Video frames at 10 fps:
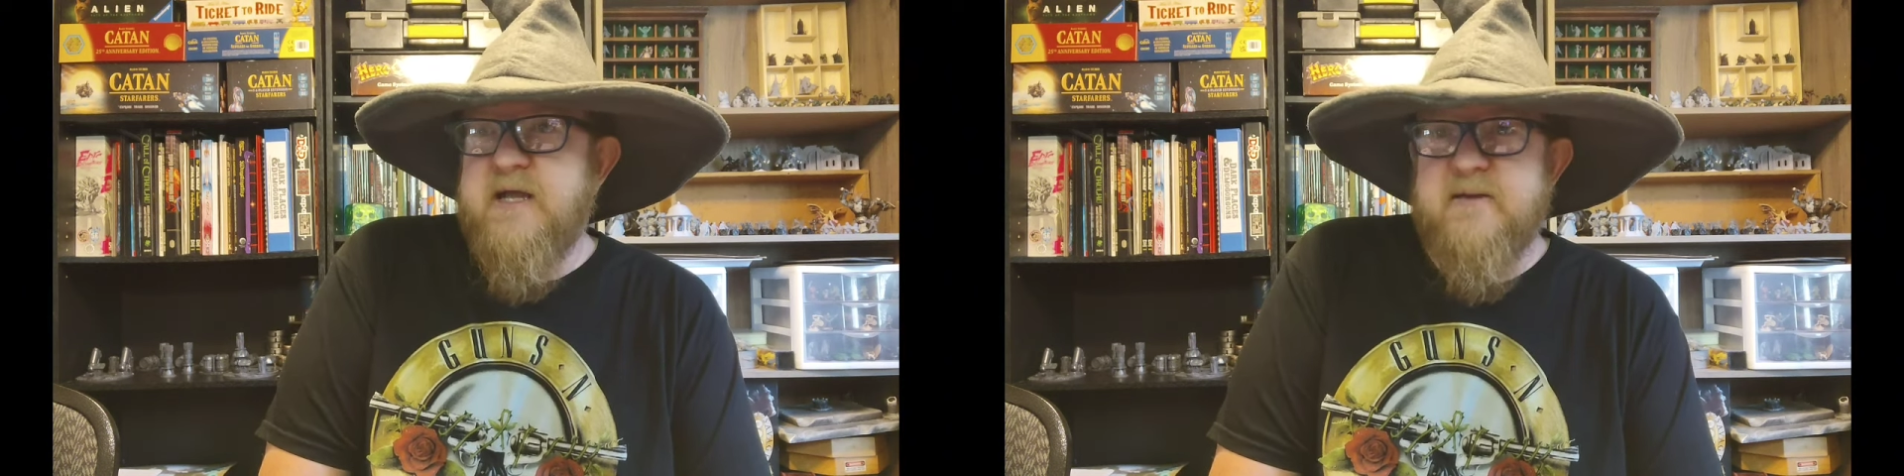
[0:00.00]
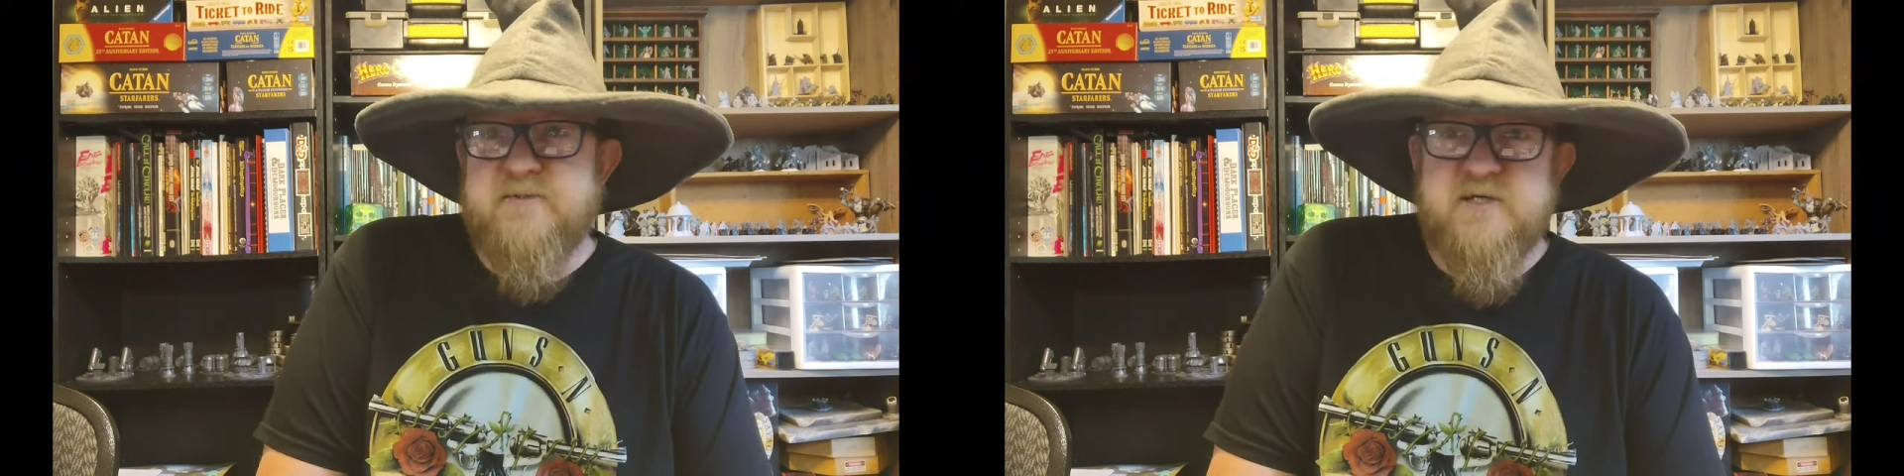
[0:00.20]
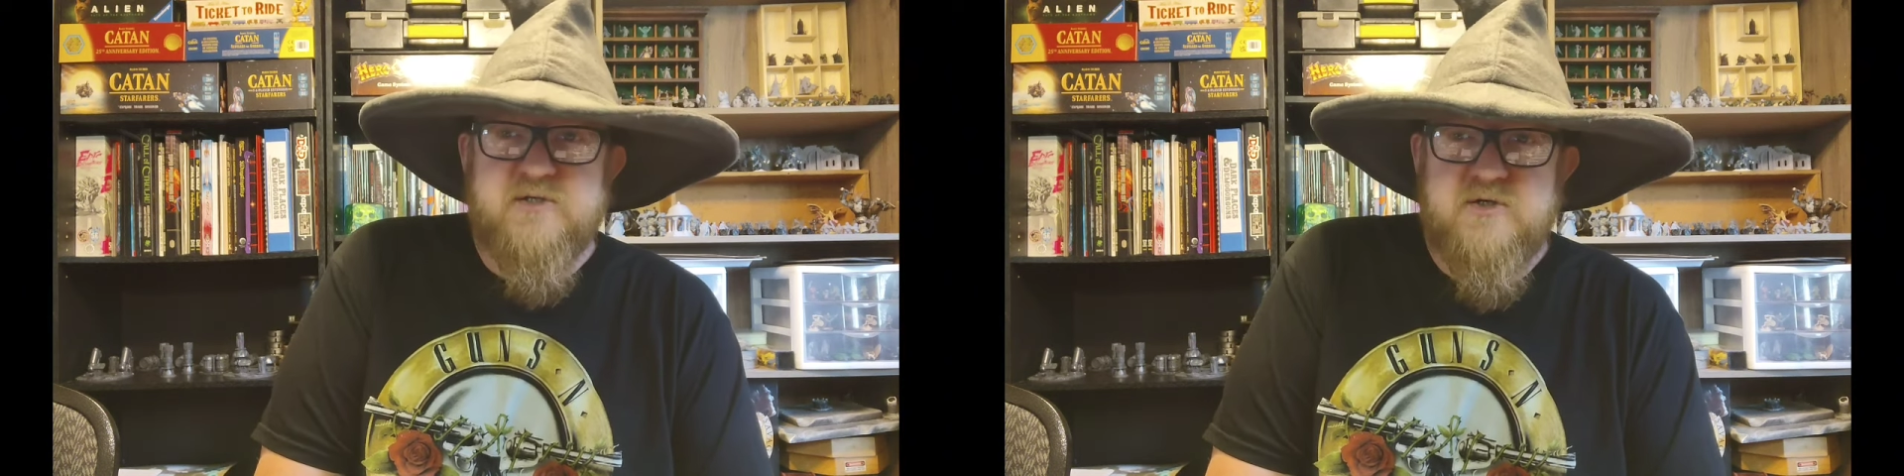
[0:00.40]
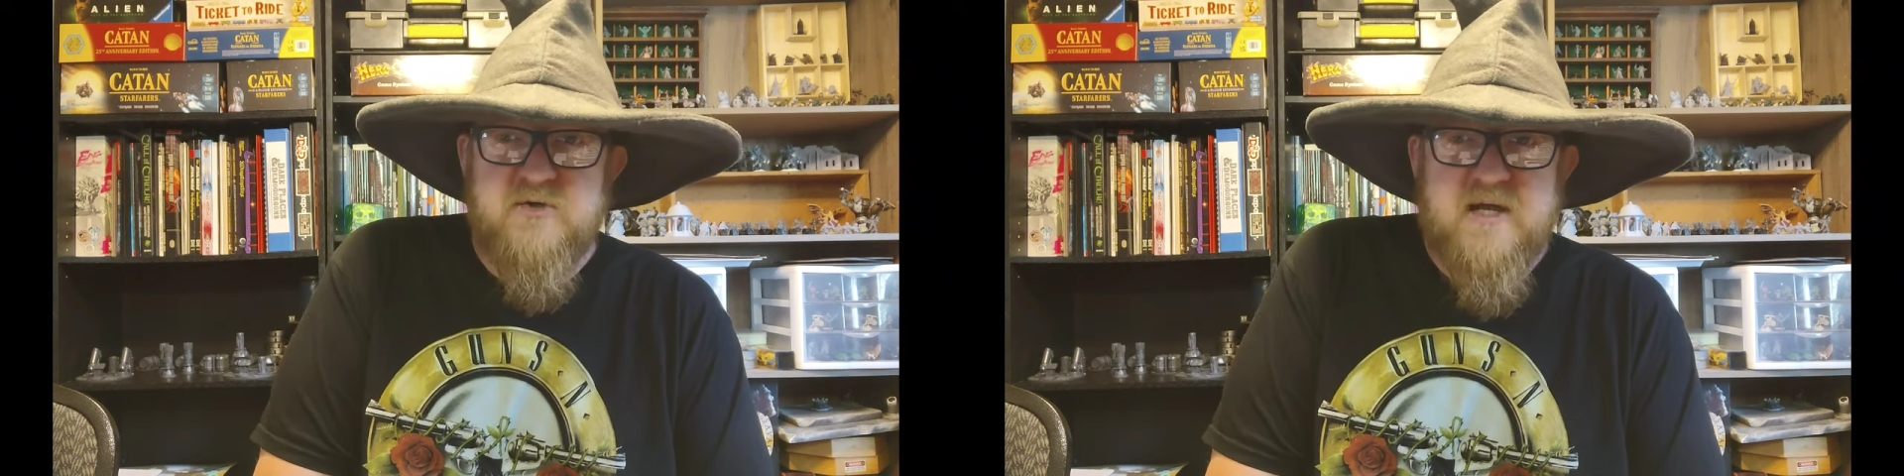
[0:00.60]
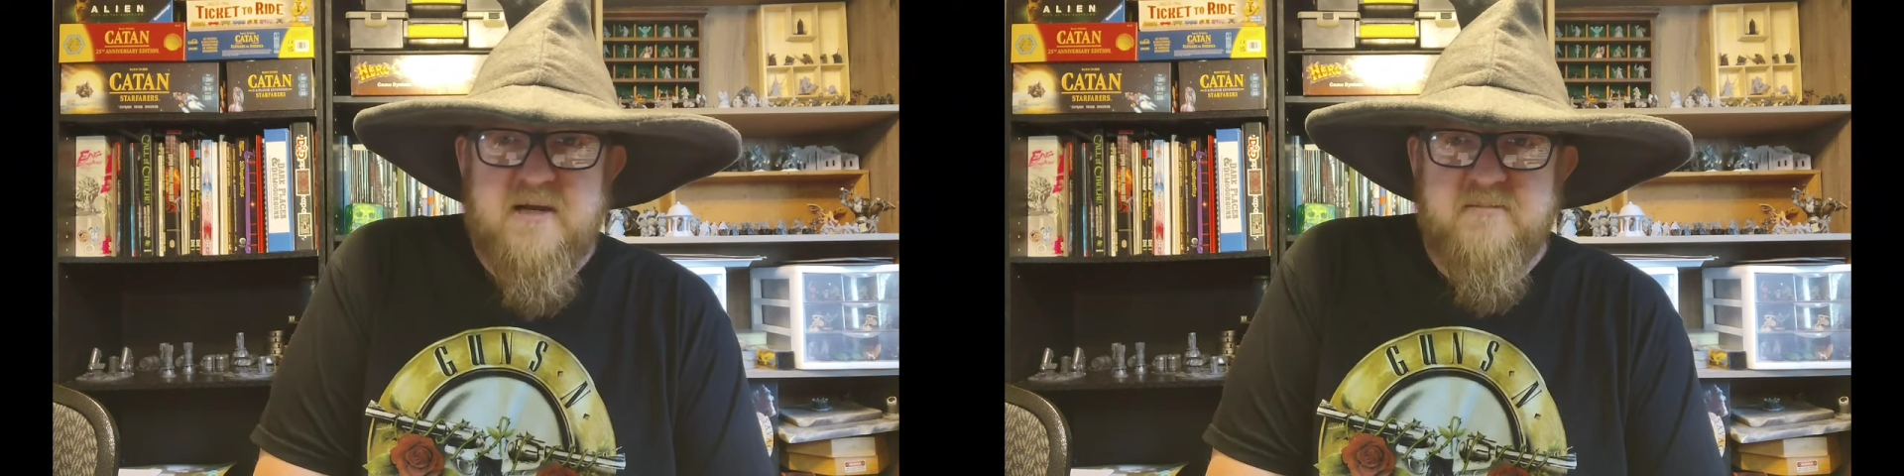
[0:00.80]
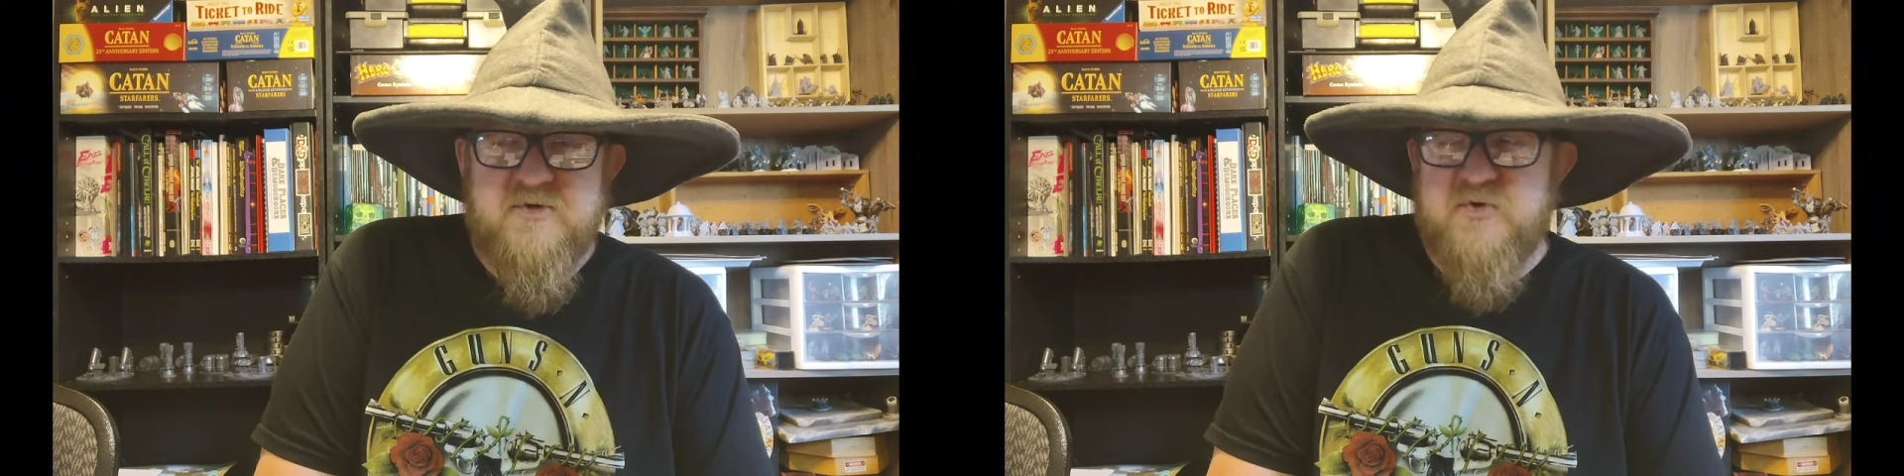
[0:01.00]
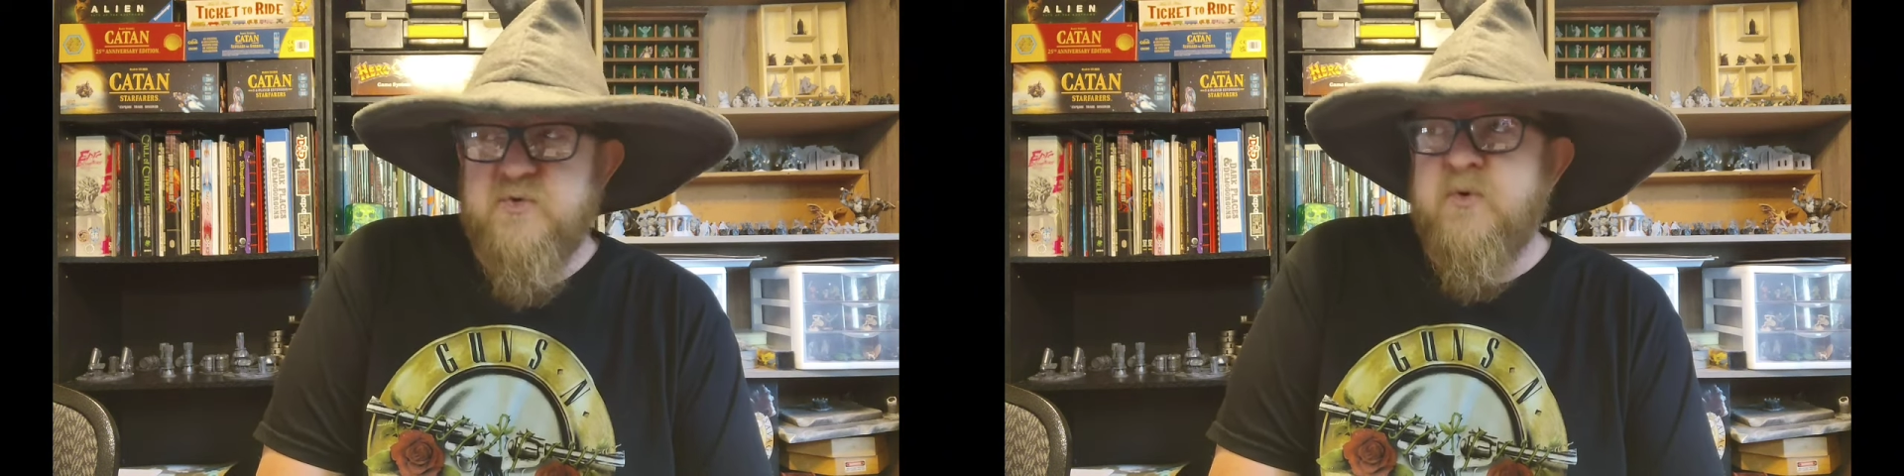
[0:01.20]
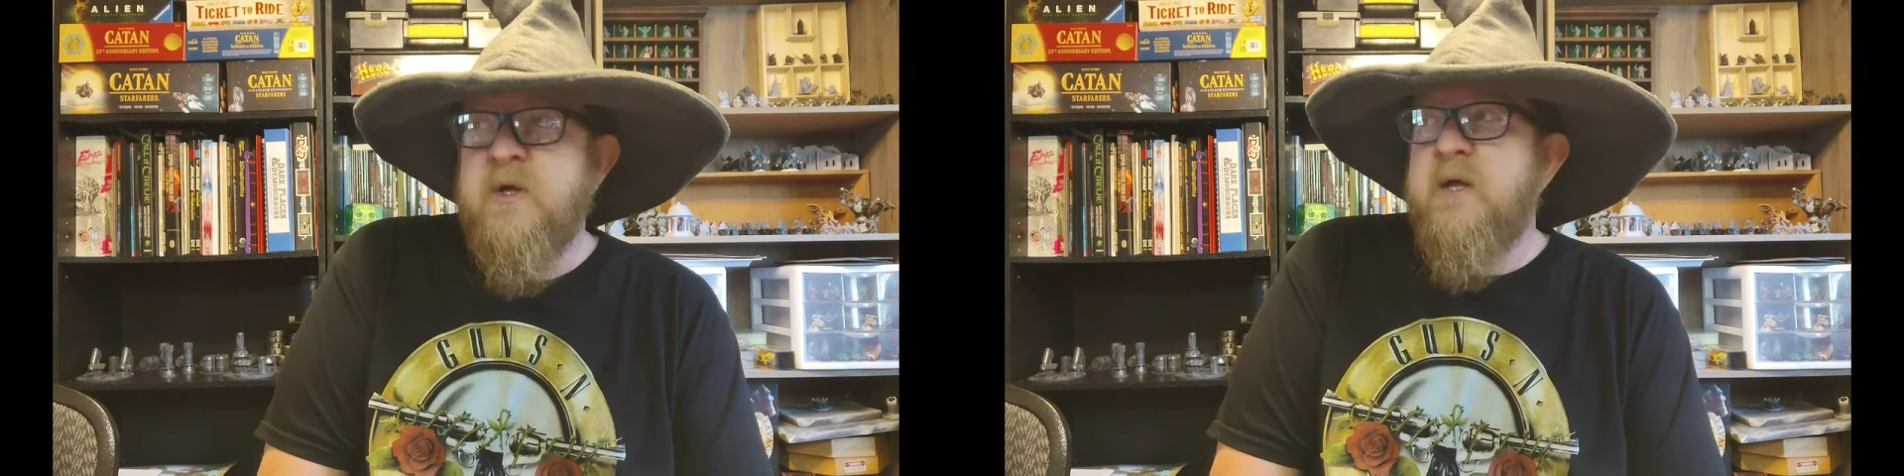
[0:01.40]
game session you came to,